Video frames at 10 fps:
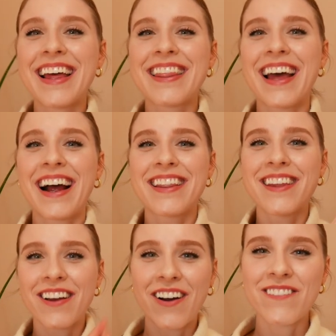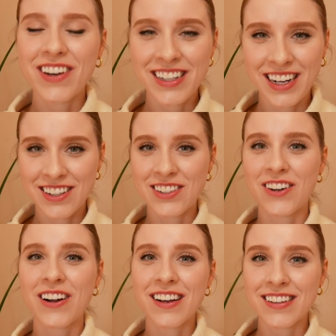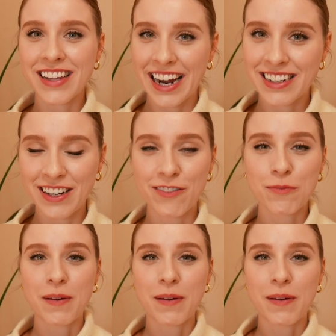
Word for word: that the Confident Dancer Collective,